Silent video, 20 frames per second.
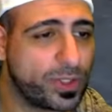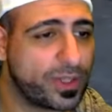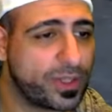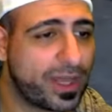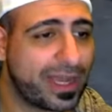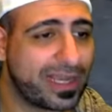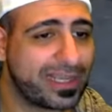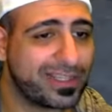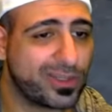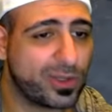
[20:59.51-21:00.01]
the
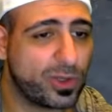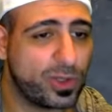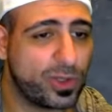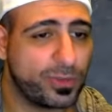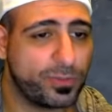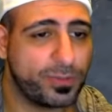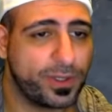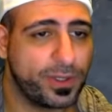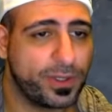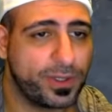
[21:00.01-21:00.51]
Ice Golem,
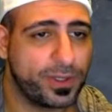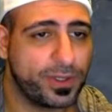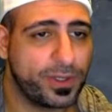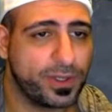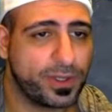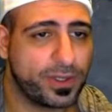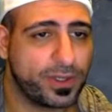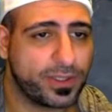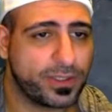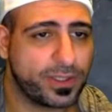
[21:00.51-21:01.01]

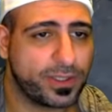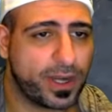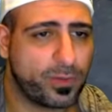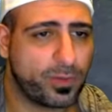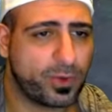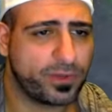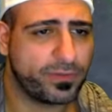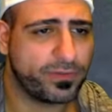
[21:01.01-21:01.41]
because I don't want the